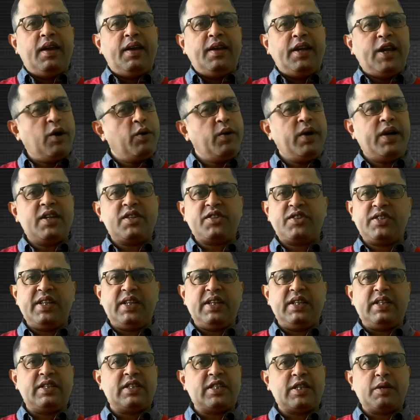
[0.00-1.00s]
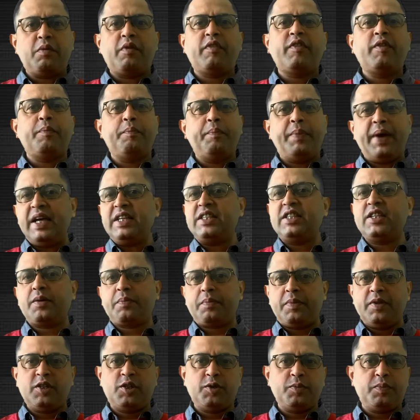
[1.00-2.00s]
Now let us see some of the
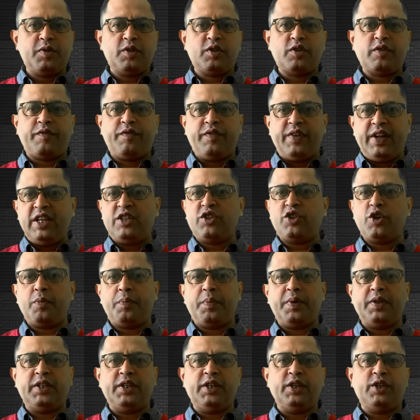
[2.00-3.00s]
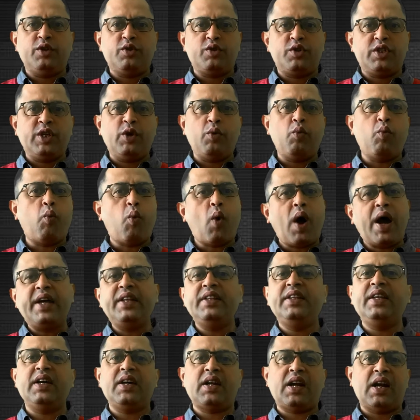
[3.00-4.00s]
basic principles of naturopathy to see why
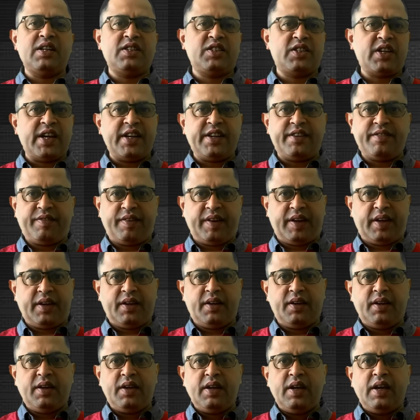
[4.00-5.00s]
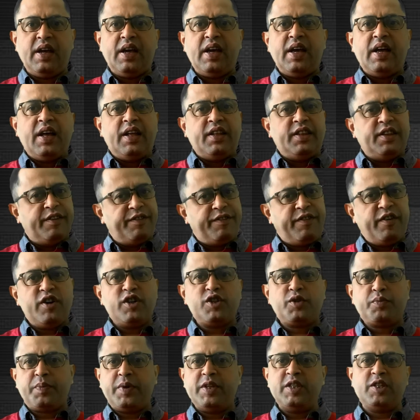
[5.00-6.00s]
they are unscientific. The
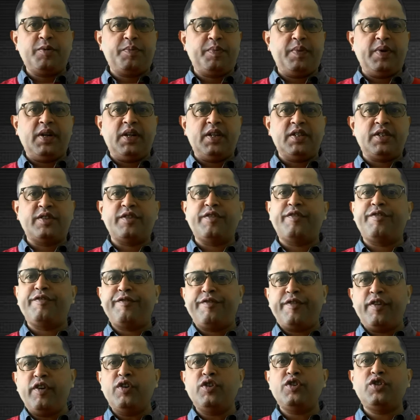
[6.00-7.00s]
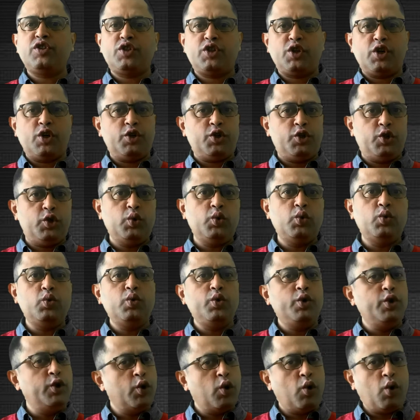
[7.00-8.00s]
first principle is first do
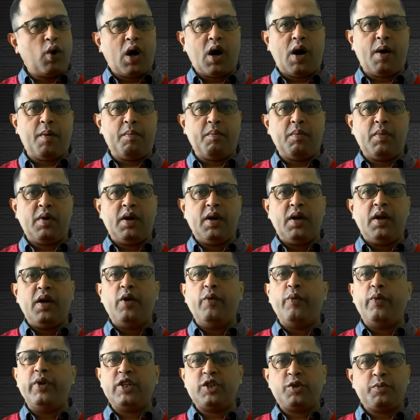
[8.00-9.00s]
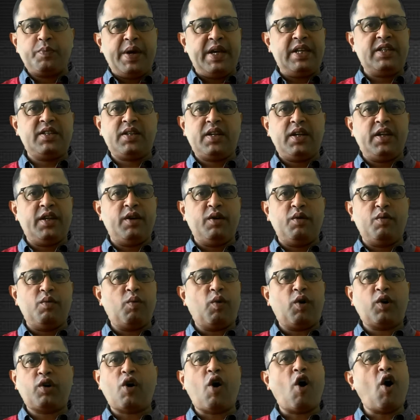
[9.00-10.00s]
no harm, which is basically
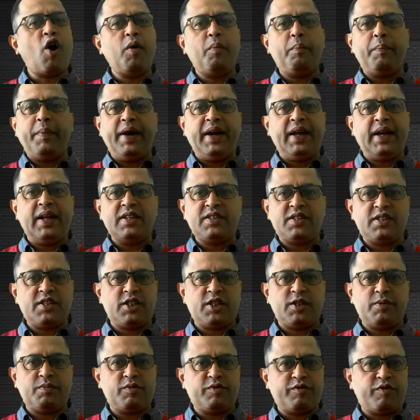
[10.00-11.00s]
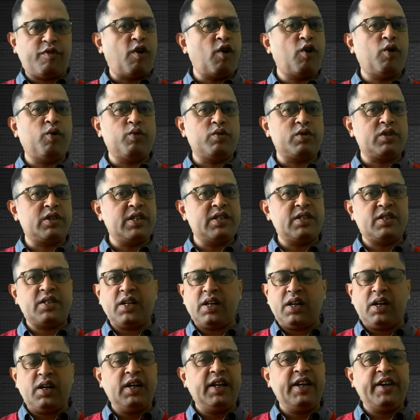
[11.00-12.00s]
what all medical systems follow since
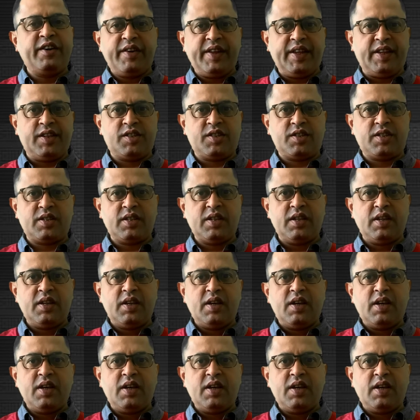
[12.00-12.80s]
the early Greeks.